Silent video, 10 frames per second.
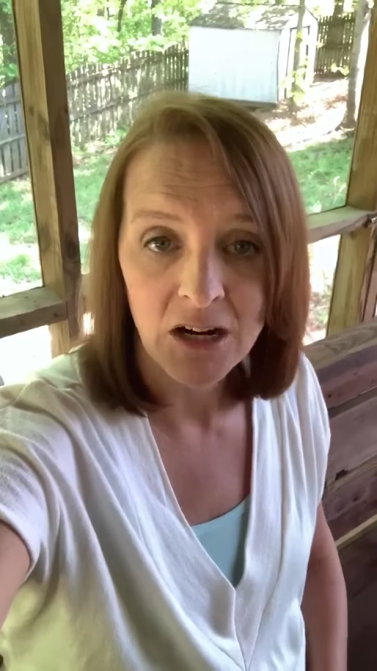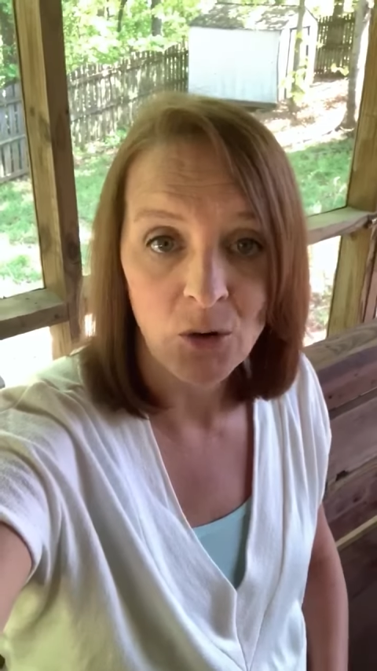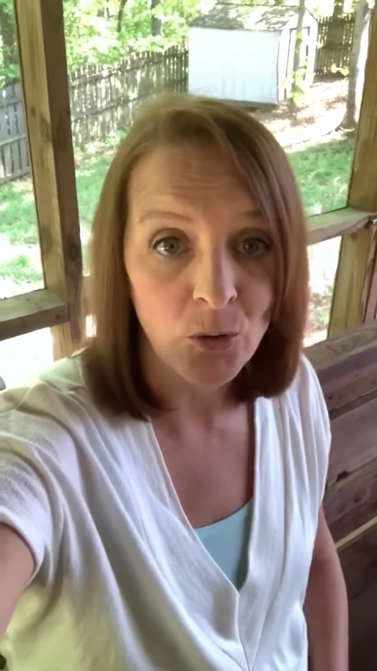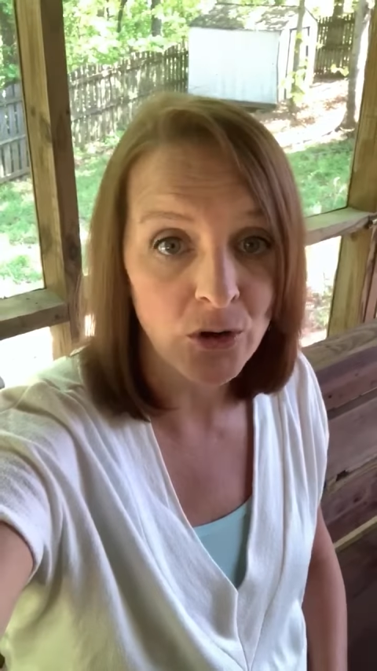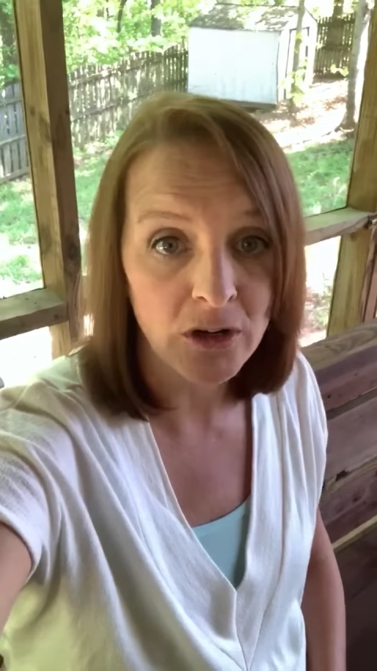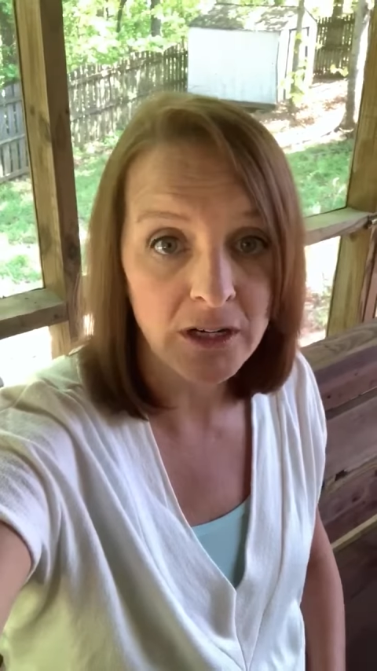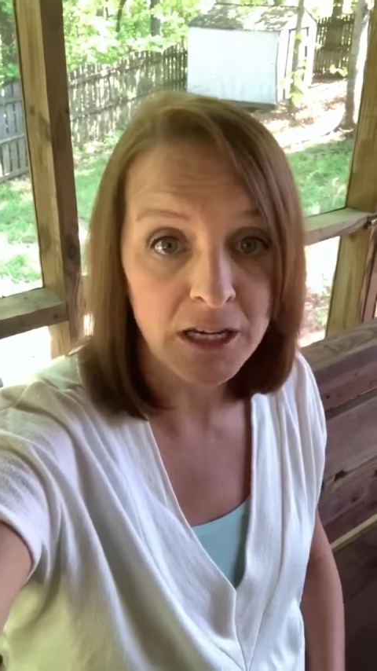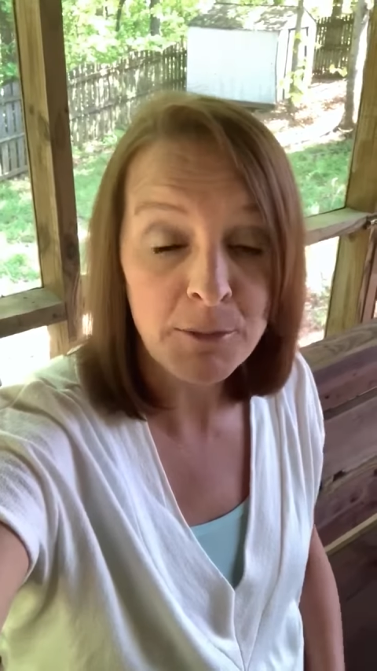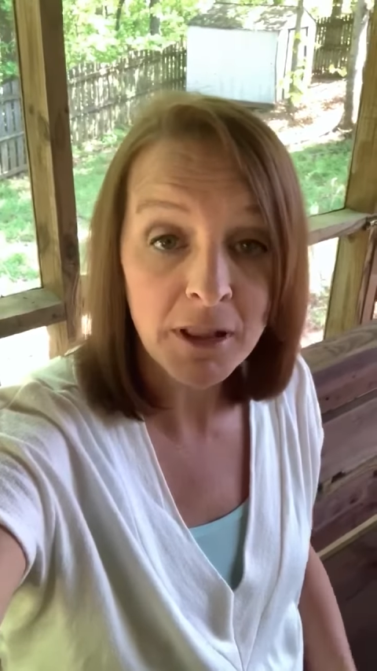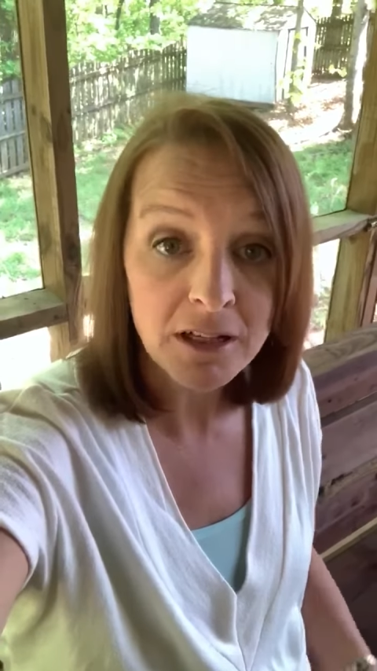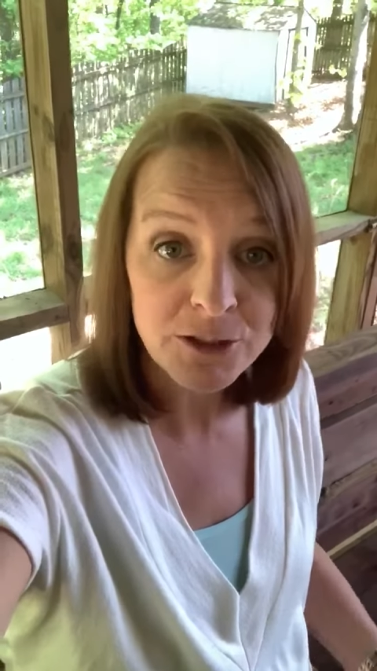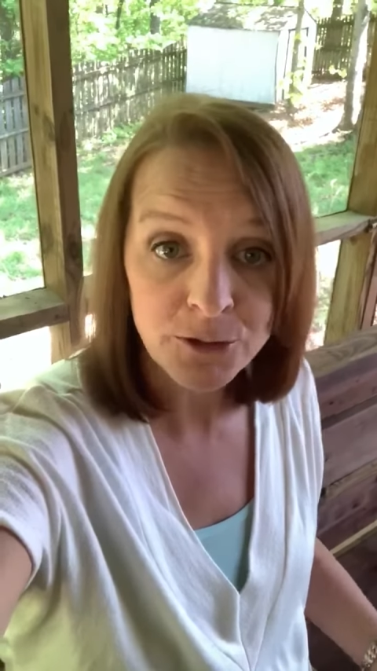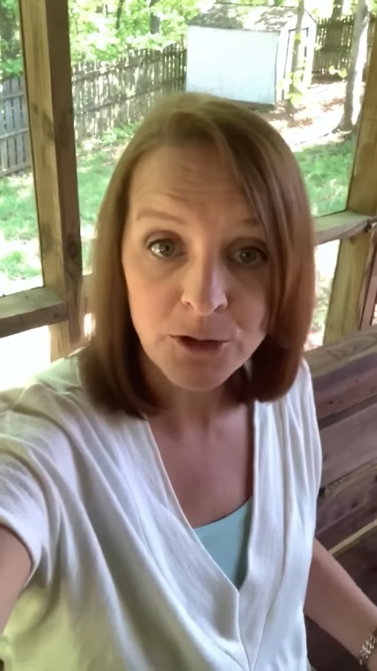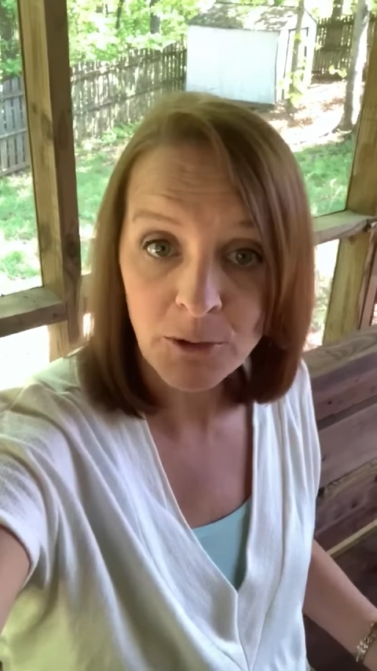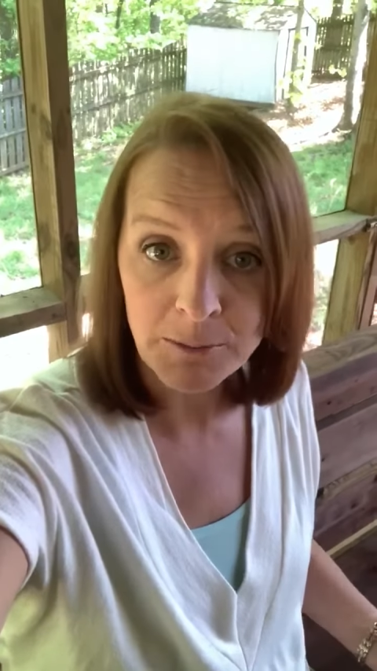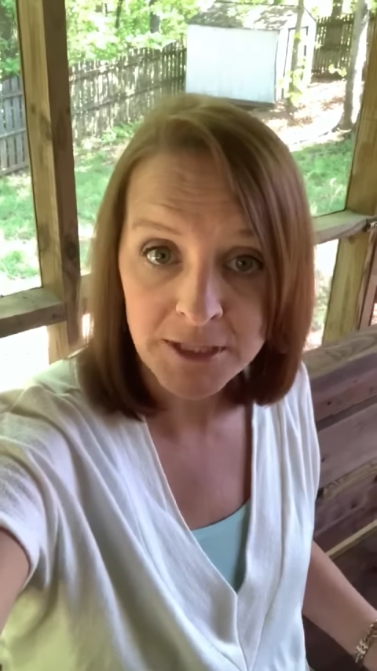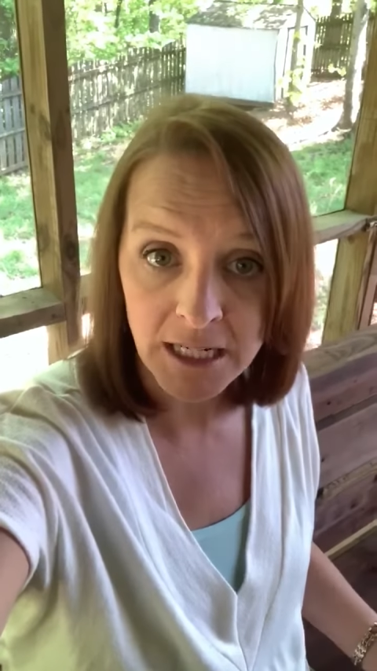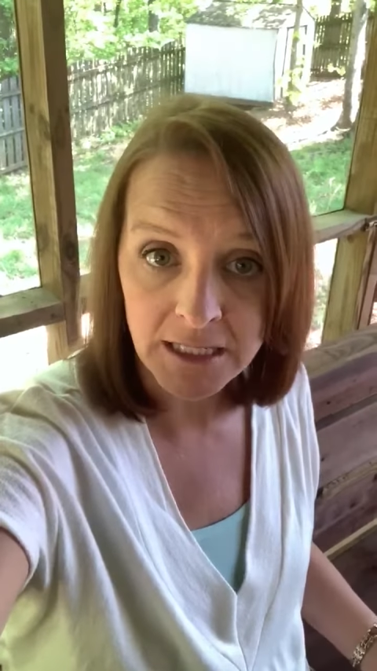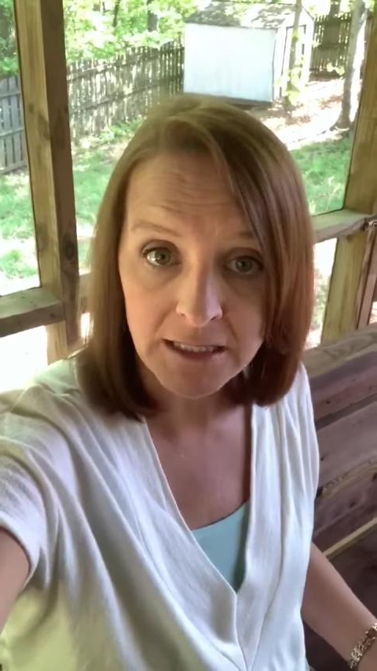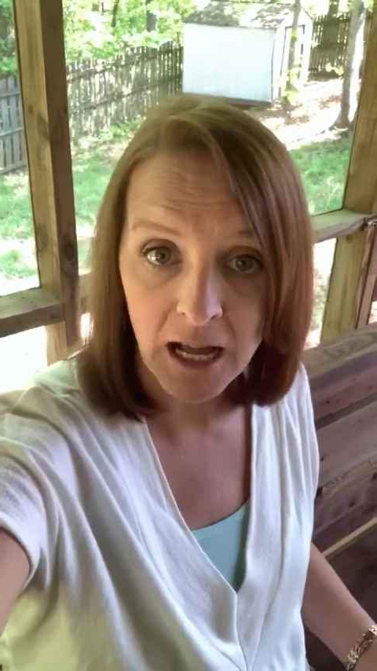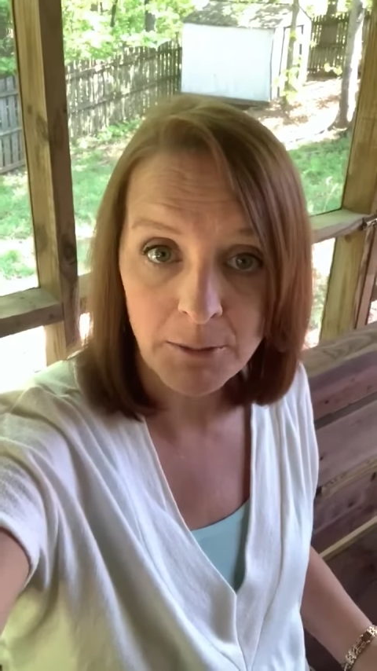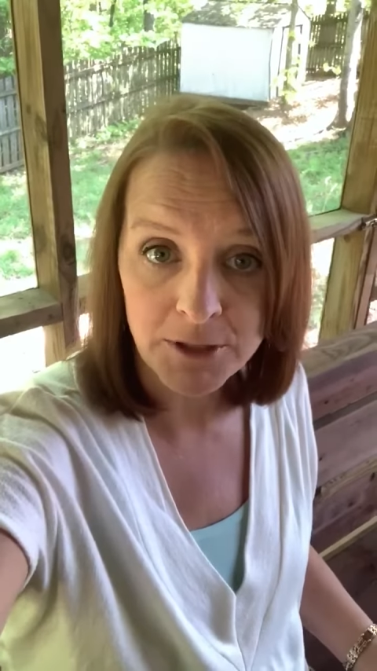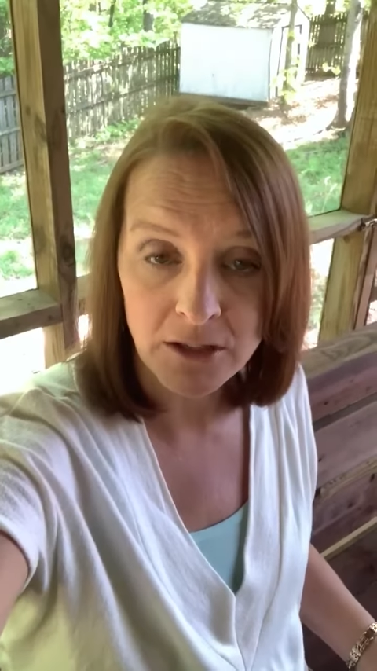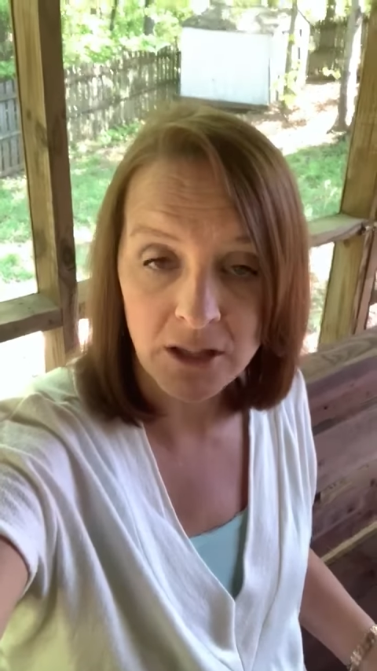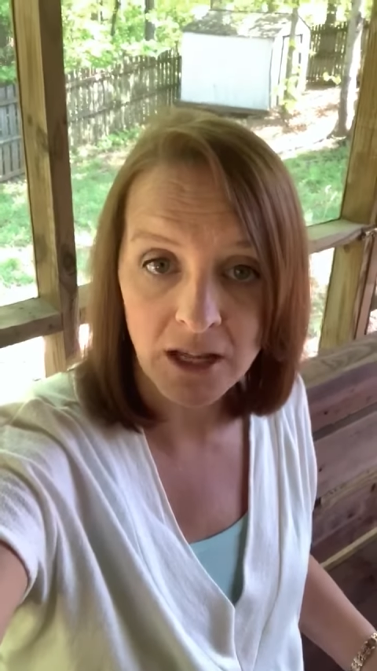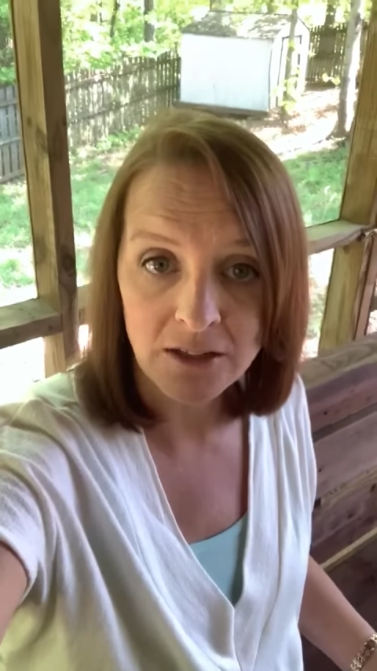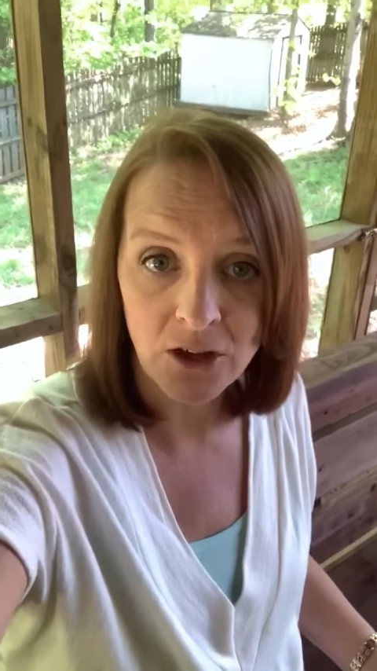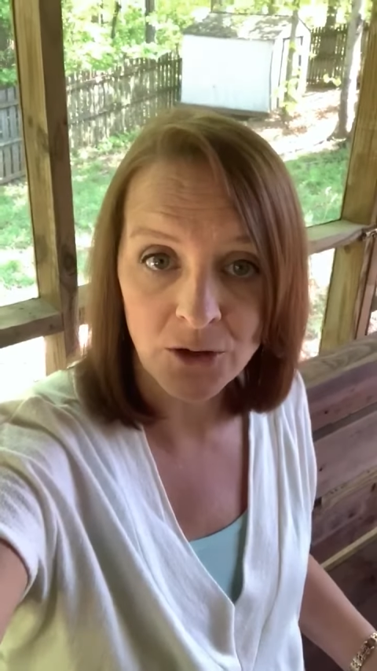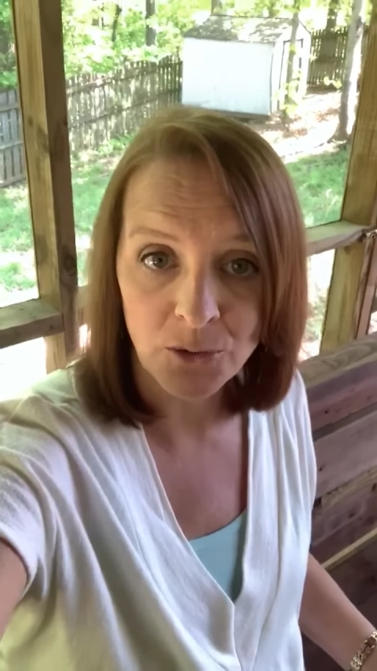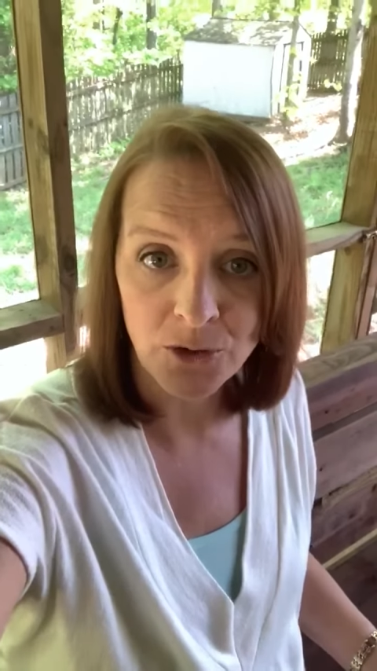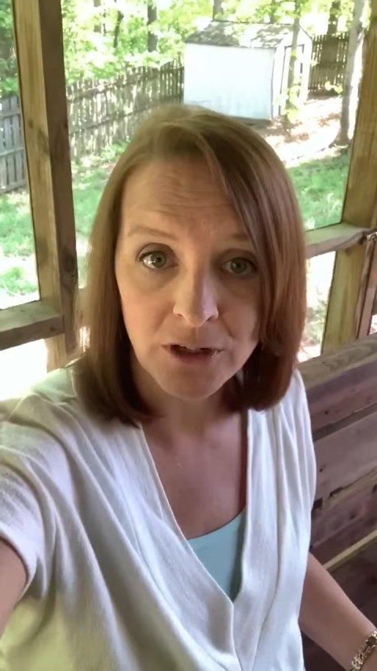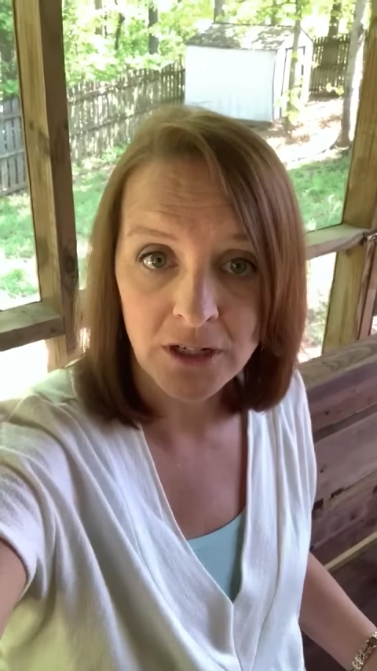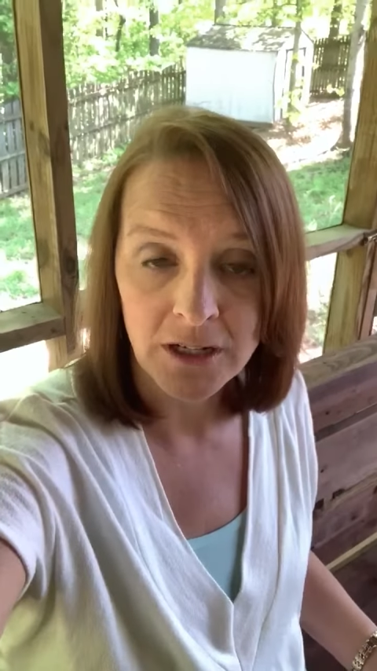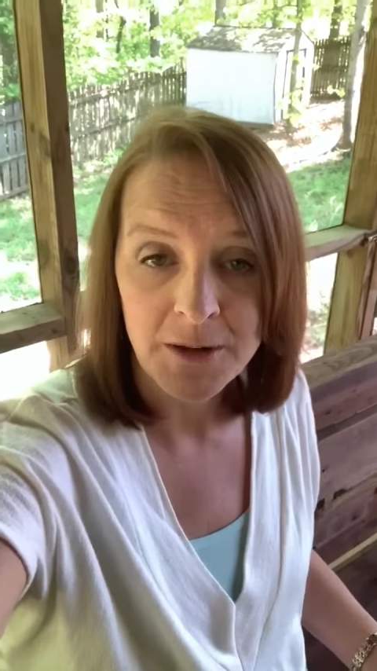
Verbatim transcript: or email us through the website, gapsonline.org.